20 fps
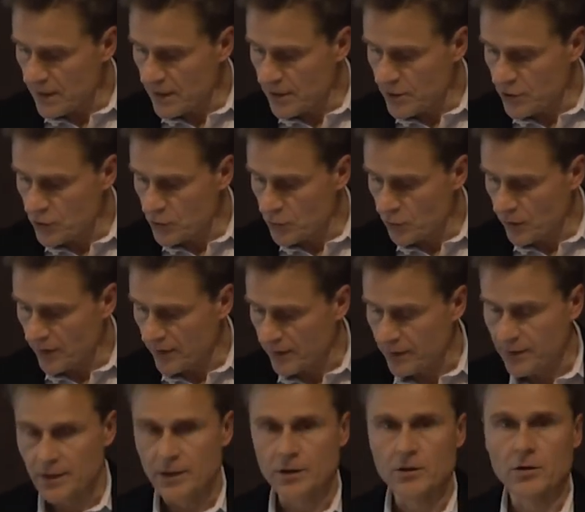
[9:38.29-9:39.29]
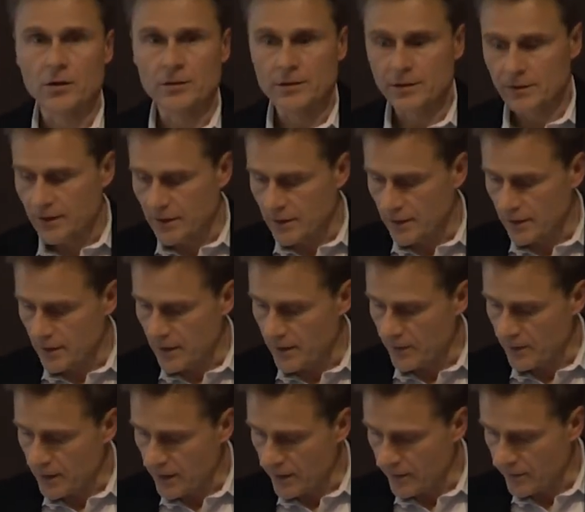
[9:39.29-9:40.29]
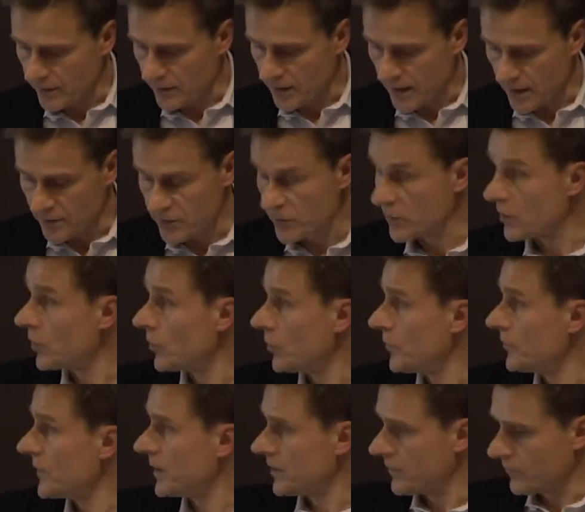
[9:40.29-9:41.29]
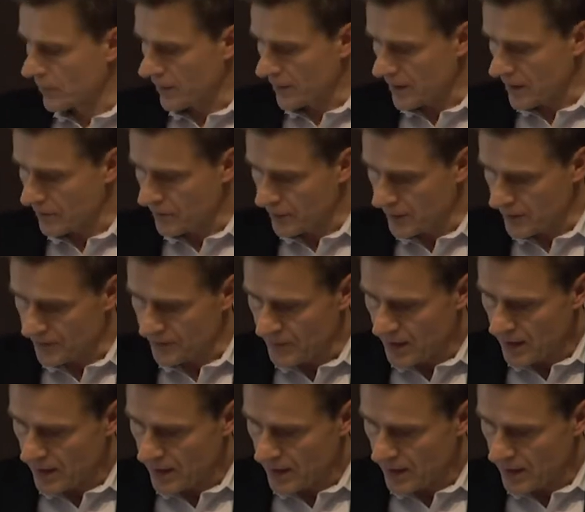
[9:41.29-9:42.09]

ensures a constant cash flow for the company.